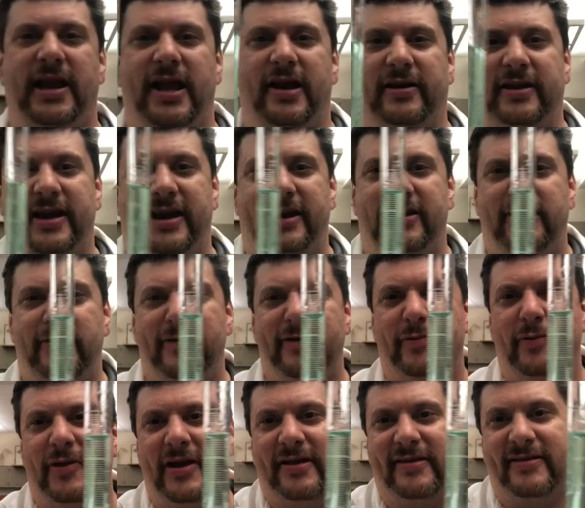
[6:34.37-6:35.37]
can I do this
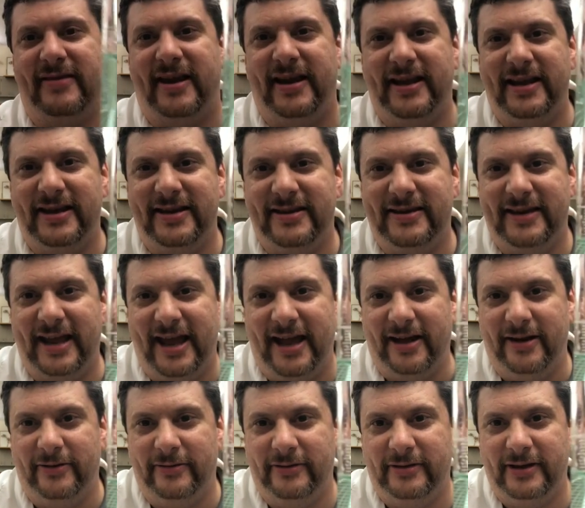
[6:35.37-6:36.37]
without setting it
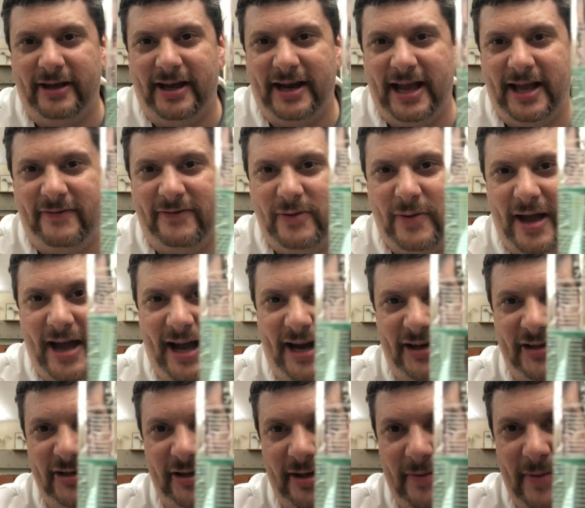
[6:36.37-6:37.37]
down and have you
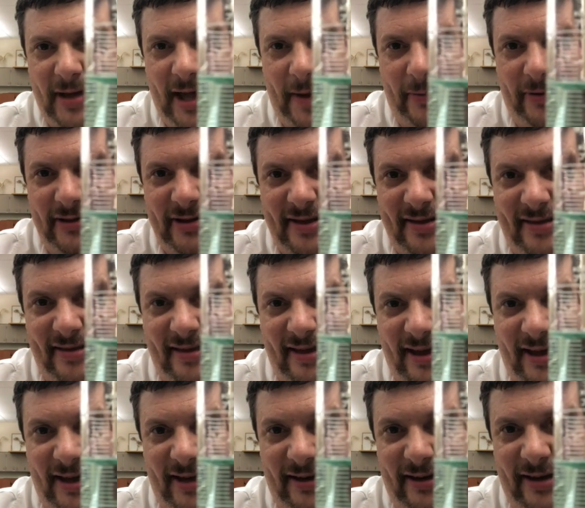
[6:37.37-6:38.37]
actually be able to see
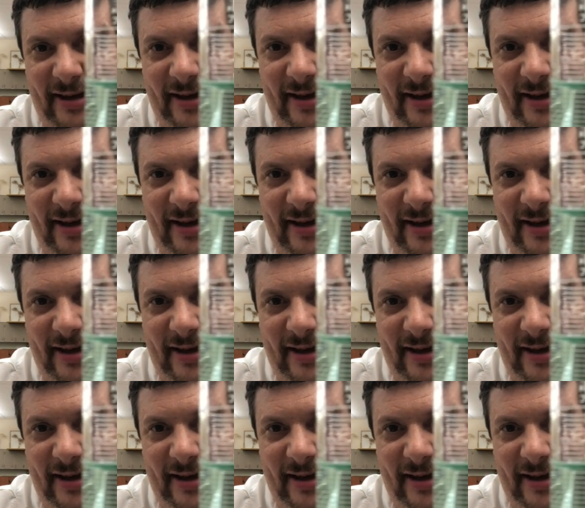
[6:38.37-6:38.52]
it?